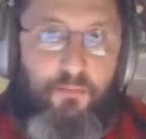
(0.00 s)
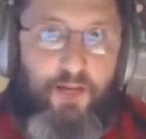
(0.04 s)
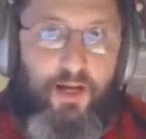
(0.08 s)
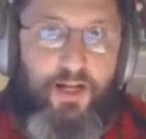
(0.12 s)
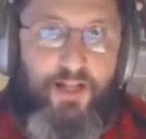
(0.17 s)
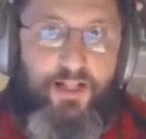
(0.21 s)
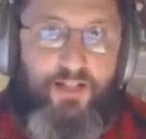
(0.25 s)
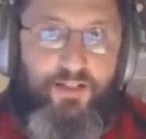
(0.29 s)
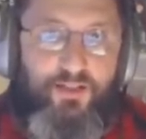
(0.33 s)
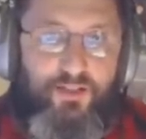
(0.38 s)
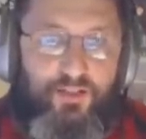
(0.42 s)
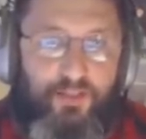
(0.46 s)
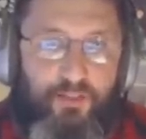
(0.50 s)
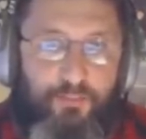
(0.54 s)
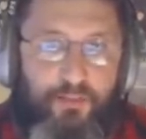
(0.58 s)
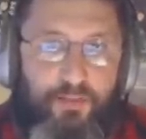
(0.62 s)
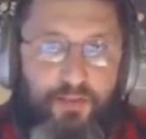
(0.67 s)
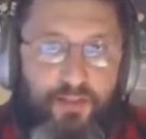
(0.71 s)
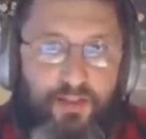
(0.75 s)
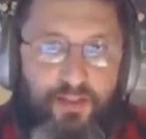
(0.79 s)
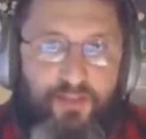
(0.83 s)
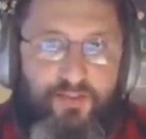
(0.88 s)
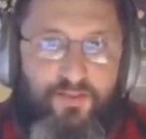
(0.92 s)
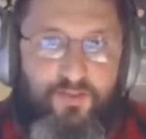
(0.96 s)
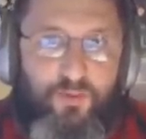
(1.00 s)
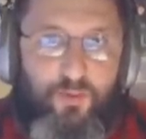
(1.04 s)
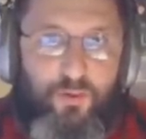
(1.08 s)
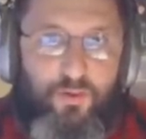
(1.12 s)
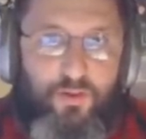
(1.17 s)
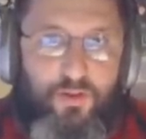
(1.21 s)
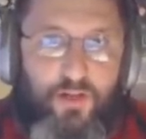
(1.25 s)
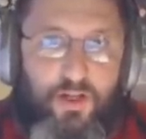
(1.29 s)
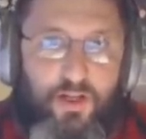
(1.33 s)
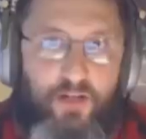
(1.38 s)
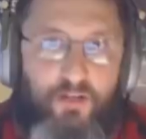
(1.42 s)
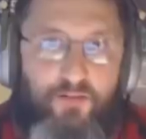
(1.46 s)
My sympathy
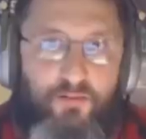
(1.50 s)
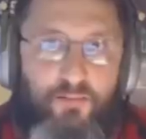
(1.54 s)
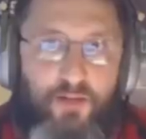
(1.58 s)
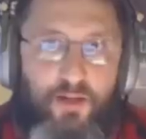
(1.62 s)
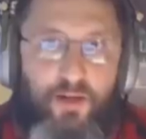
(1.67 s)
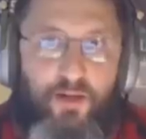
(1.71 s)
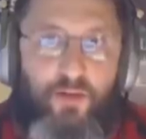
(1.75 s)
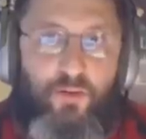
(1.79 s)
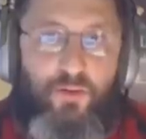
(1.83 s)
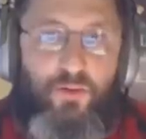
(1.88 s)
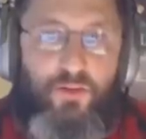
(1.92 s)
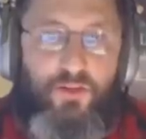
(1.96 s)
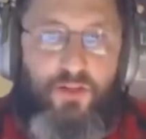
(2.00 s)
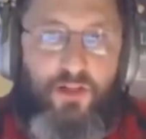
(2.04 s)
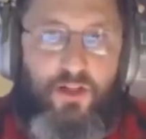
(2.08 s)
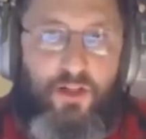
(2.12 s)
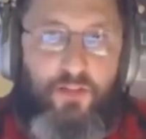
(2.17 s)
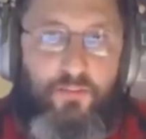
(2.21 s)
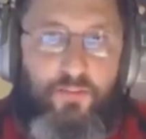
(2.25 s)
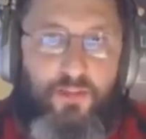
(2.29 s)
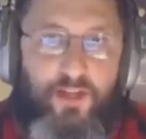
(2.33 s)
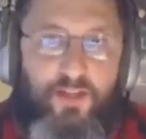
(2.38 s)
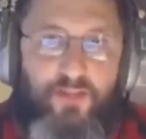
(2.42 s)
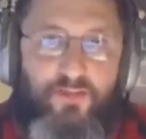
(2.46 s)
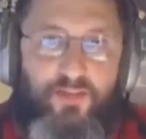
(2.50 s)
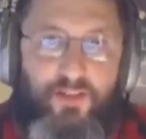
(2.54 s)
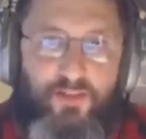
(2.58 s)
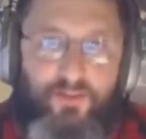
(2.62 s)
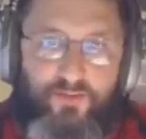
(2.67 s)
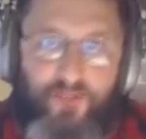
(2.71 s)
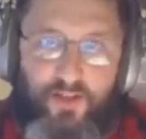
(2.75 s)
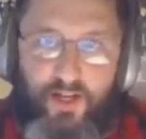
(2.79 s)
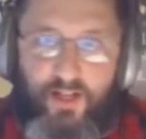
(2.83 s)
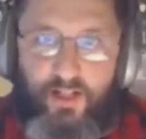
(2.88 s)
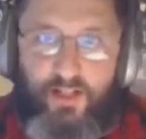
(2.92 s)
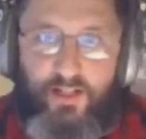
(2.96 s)
for Donnie Romero would come if he
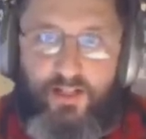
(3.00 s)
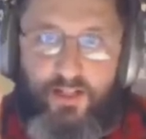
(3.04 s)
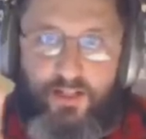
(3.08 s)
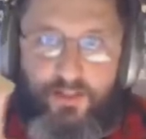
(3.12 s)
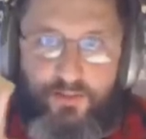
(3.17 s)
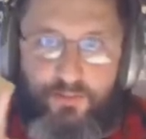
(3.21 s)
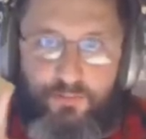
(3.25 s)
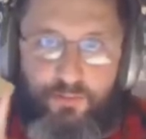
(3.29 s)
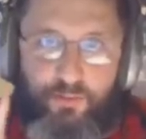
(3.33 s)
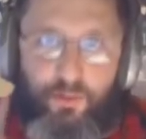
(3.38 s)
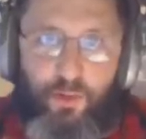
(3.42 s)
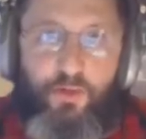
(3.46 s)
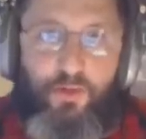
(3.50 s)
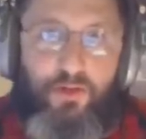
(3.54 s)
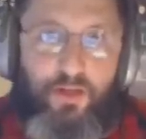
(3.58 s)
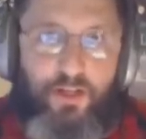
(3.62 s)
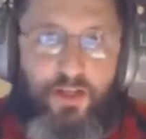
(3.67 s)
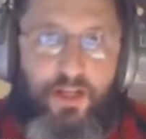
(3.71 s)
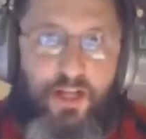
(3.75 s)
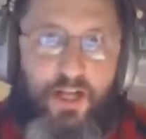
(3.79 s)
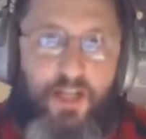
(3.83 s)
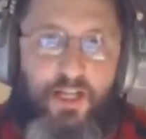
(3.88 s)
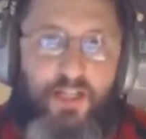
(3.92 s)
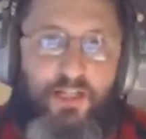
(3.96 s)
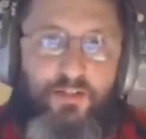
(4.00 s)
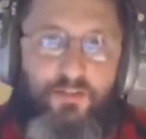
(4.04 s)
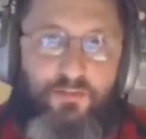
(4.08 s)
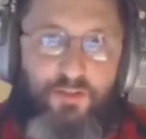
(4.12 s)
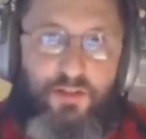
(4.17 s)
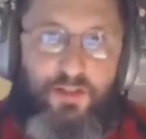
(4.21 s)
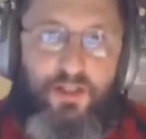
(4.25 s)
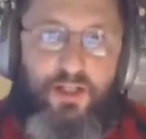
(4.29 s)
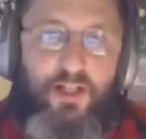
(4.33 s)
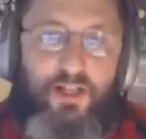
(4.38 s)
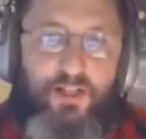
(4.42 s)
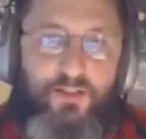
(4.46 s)
finally is broken and he
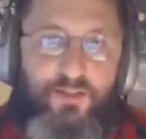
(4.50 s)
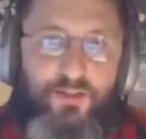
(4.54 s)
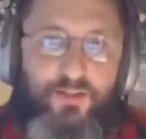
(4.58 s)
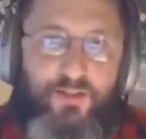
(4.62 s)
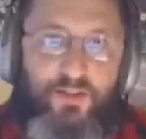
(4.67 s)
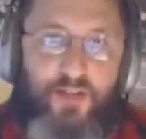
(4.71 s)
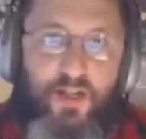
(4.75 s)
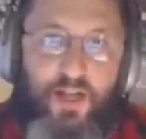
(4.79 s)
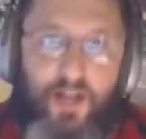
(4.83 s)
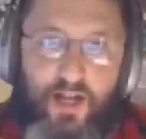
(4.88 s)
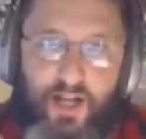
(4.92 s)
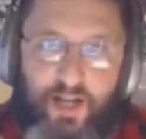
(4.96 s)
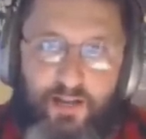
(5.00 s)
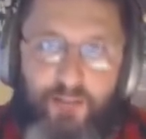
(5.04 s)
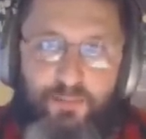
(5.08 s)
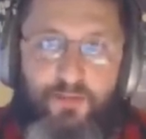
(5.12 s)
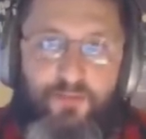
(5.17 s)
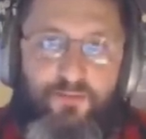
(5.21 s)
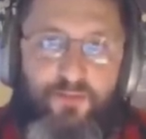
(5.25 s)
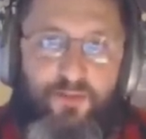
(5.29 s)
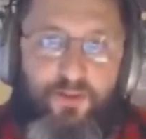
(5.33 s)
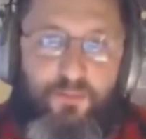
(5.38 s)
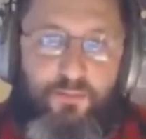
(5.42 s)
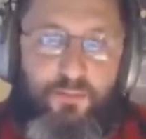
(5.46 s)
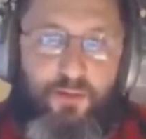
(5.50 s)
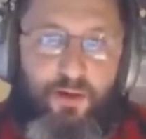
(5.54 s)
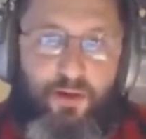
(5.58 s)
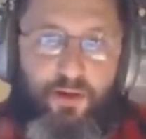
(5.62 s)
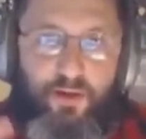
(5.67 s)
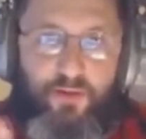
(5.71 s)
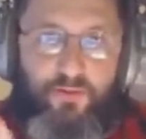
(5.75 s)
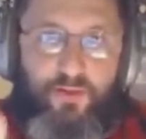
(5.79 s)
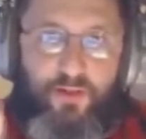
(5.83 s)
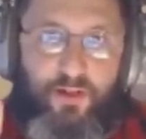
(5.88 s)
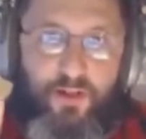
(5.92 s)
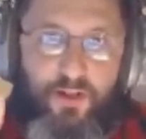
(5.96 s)
realizes I've been
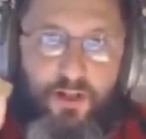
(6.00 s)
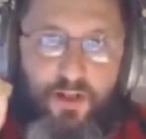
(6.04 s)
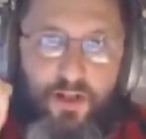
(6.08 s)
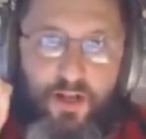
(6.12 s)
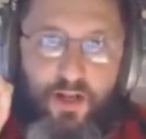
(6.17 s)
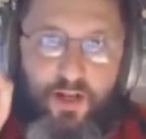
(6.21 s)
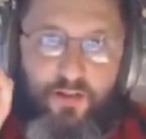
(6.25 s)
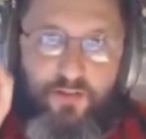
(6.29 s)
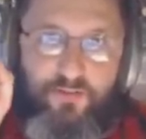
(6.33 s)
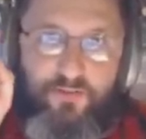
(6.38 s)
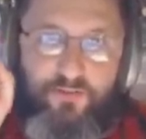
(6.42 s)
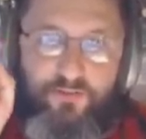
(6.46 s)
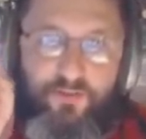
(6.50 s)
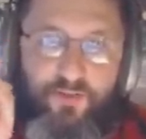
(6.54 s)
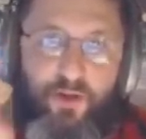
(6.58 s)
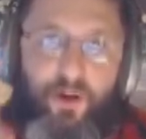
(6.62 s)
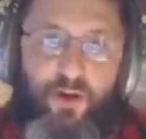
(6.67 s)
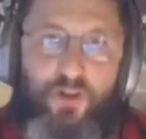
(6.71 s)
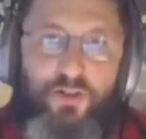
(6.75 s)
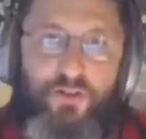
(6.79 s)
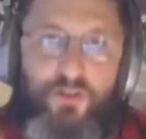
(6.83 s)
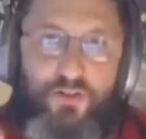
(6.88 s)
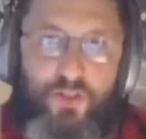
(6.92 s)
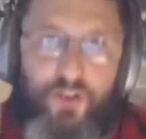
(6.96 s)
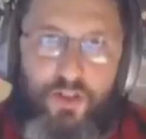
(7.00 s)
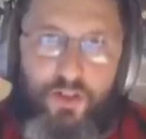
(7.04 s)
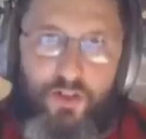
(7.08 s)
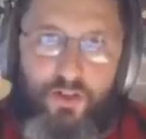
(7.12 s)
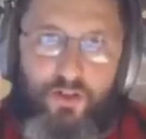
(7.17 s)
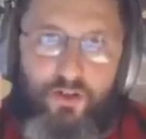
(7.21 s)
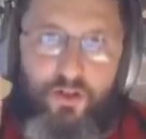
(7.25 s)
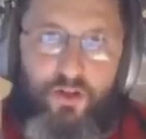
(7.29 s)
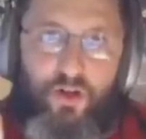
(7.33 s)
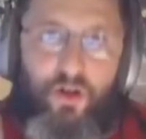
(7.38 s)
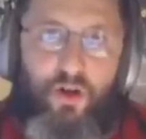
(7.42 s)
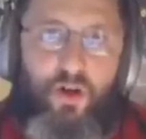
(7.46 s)
part of a false
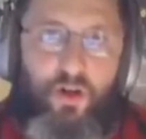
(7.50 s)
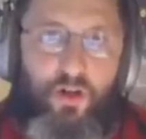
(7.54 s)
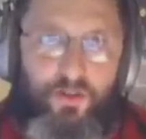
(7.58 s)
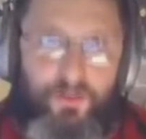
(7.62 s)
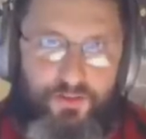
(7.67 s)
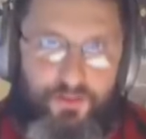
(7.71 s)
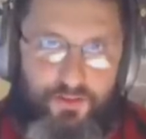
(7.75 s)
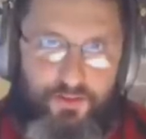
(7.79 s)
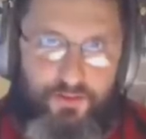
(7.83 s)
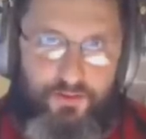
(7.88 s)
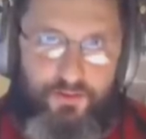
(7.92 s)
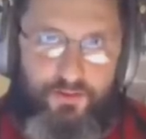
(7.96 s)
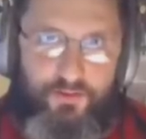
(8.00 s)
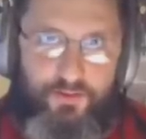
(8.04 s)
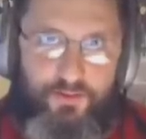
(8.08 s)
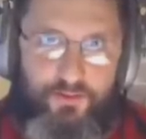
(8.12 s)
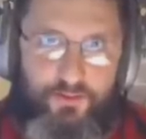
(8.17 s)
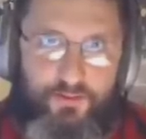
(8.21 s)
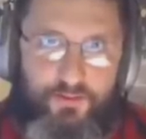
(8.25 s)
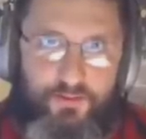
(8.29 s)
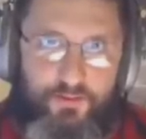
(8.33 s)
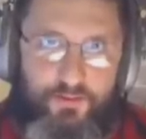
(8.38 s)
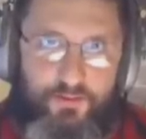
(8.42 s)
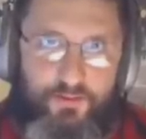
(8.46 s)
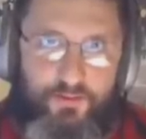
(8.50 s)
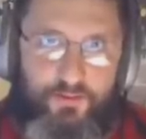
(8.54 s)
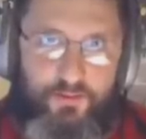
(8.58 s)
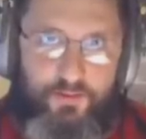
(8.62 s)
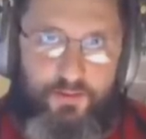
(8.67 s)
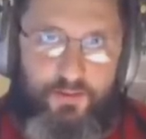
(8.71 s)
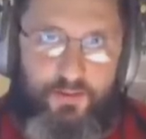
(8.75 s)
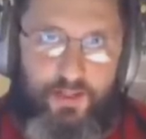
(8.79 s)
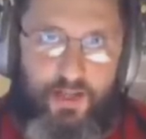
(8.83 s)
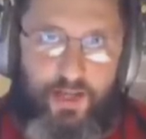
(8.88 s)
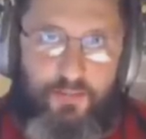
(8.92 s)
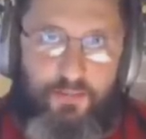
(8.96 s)
cult.
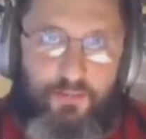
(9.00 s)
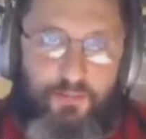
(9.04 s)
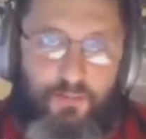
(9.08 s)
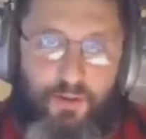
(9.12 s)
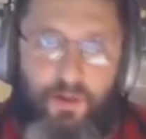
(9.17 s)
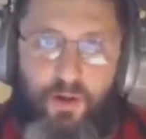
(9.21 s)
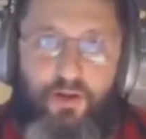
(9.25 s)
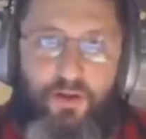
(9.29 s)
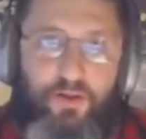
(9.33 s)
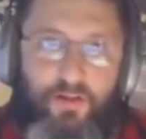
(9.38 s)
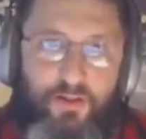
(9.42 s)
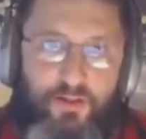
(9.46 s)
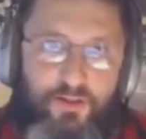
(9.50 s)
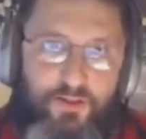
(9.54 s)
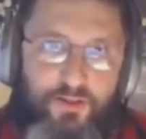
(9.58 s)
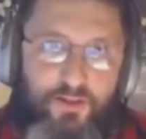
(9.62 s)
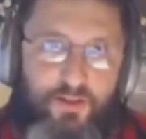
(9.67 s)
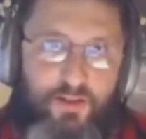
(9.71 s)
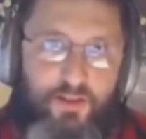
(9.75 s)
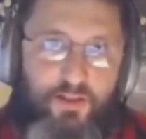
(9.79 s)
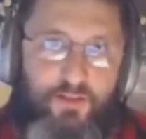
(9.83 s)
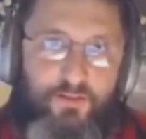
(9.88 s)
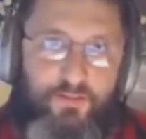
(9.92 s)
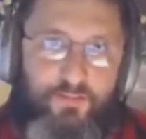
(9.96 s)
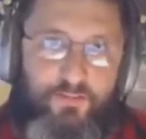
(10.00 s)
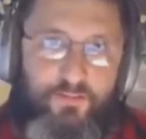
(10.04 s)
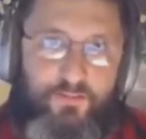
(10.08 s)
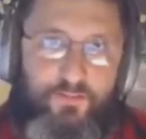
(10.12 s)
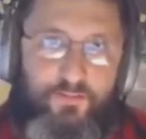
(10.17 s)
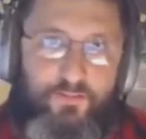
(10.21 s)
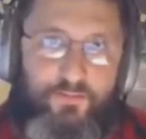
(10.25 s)
I've been part of this thing.